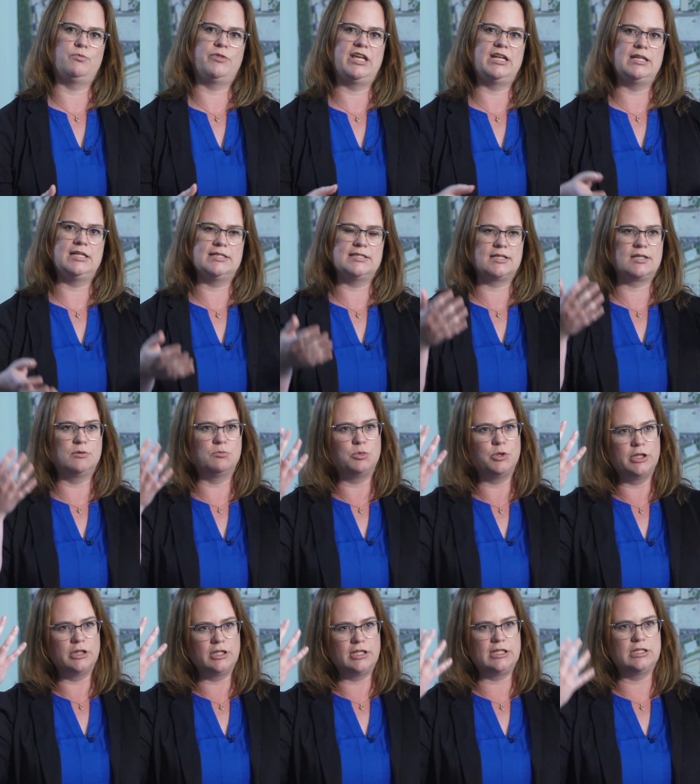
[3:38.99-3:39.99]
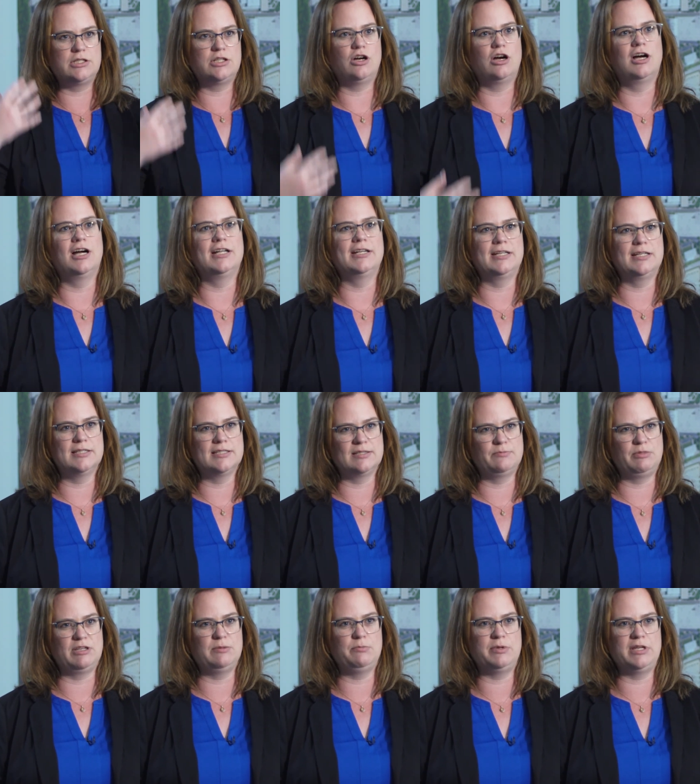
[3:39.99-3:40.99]
they need to completely don into
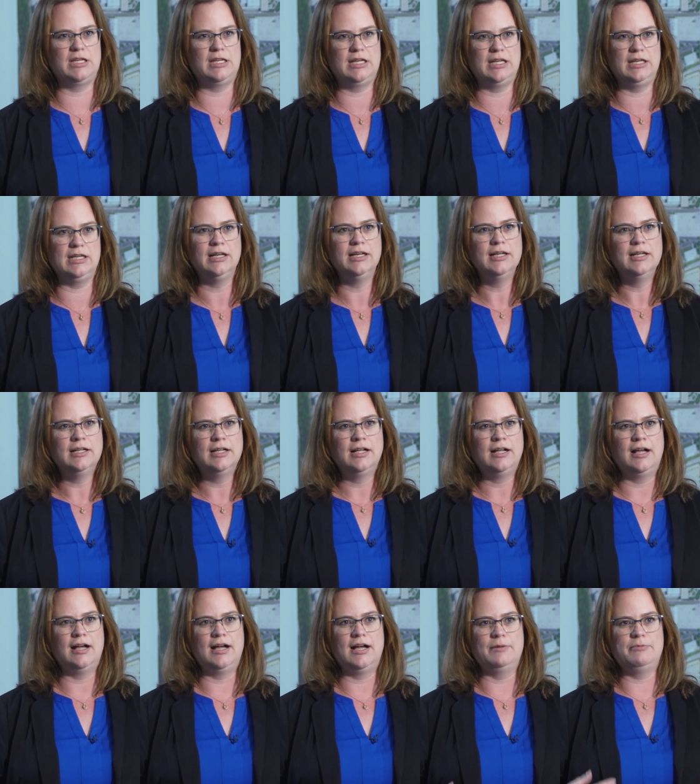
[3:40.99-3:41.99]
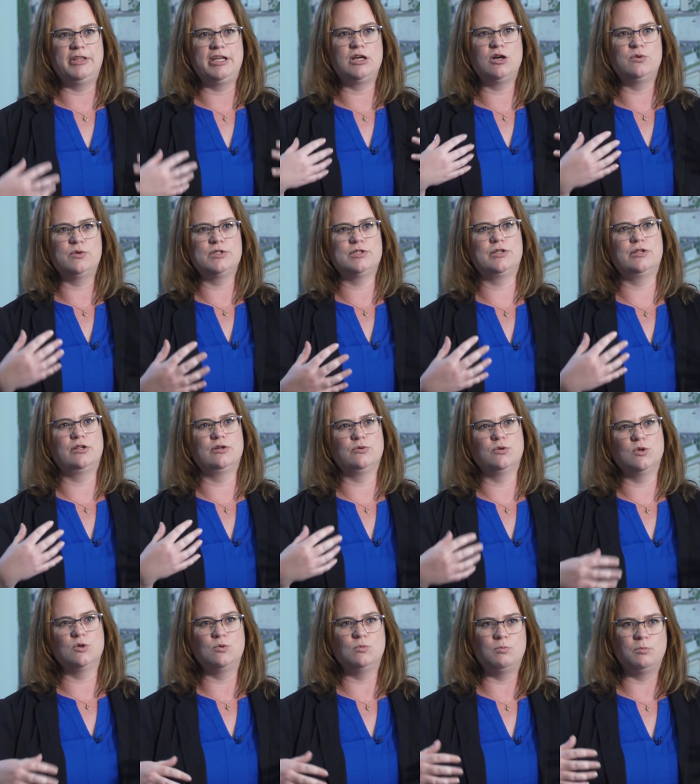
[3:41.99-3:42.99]
PPE. They go into the
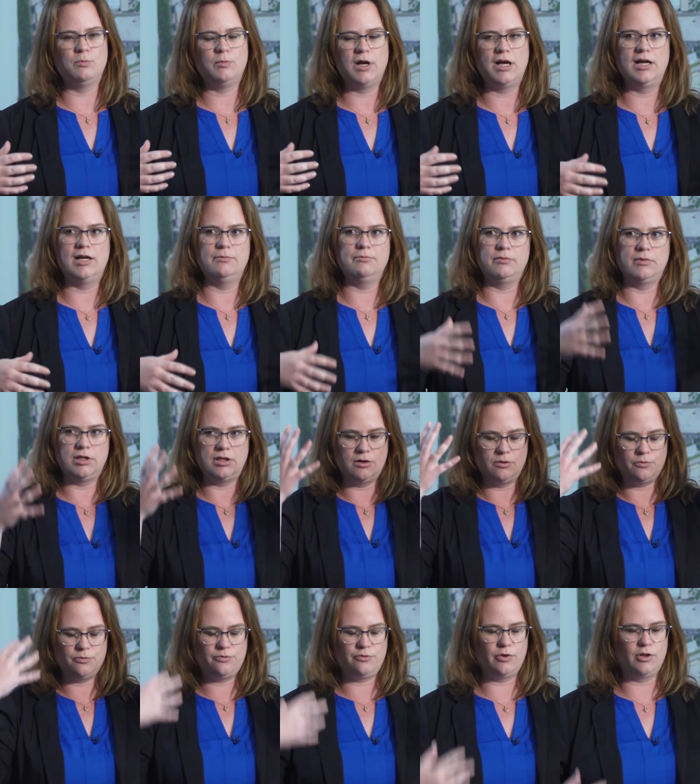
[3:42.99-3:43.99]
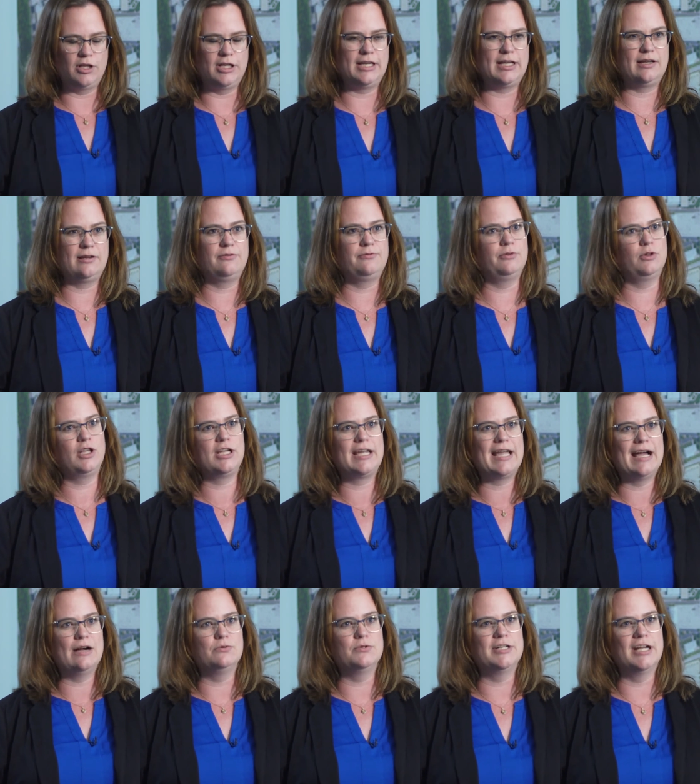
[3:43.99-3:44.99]
room, fully
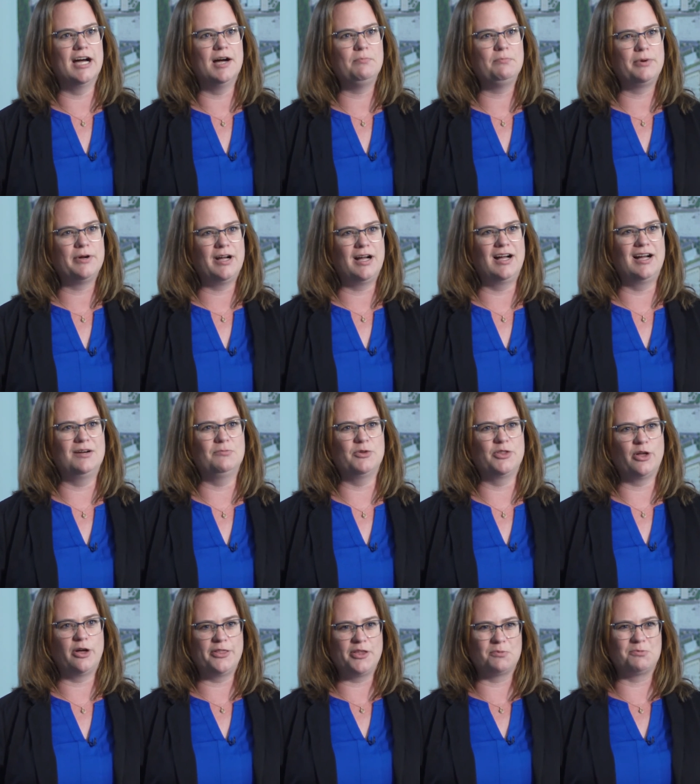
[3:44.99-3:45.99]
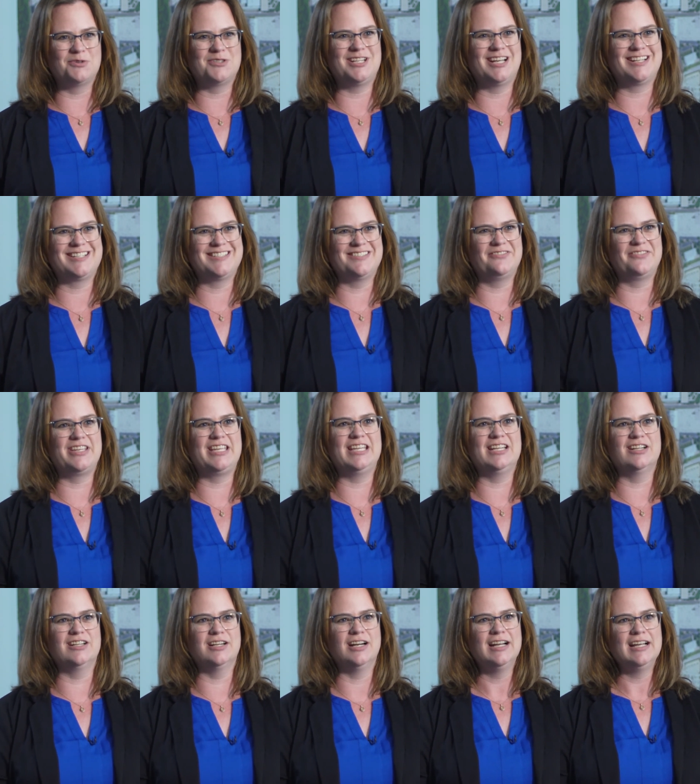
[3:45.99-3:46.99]
gowned up with all their protective
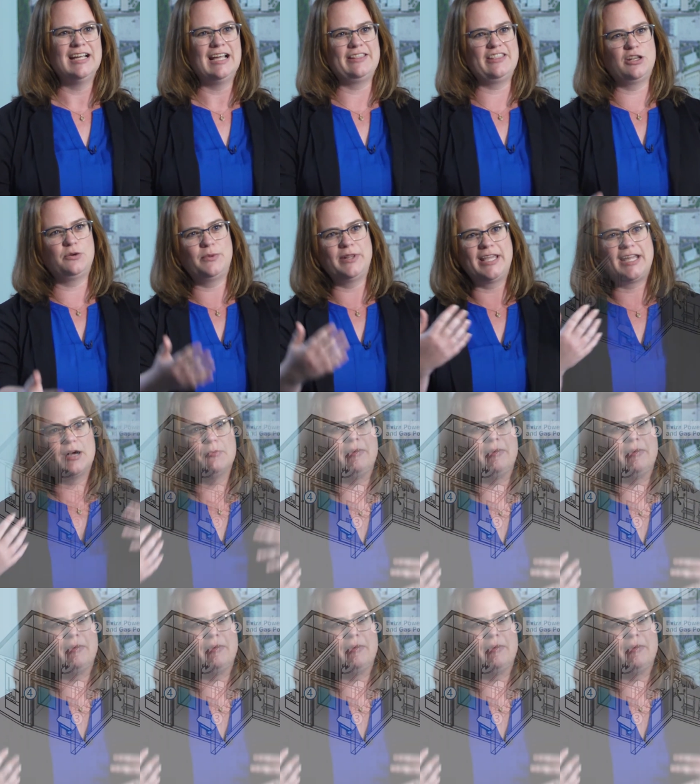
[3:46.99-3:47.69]
gear, and then when they come